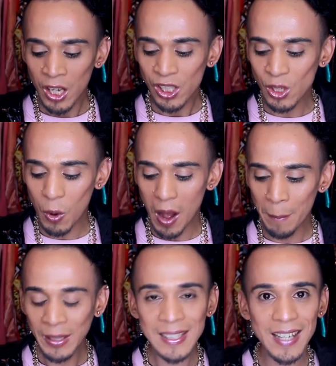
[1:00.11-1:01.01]
So
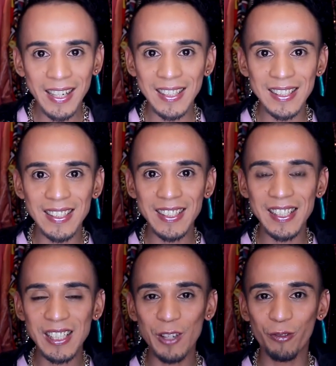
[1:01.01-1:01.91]
I'm excited.
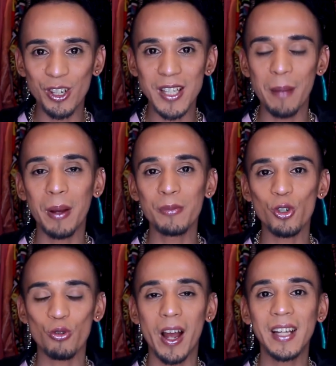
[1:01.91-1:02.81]
This is the first time I'm
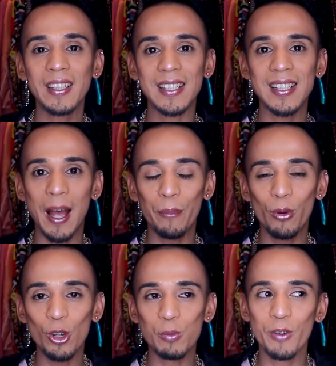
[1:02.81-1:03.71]
trying the
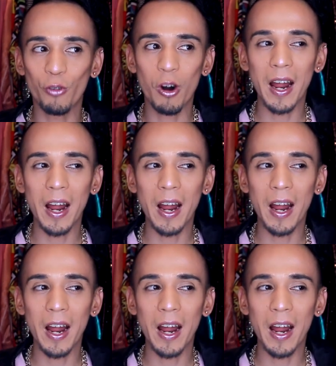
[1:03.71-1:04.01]
samples before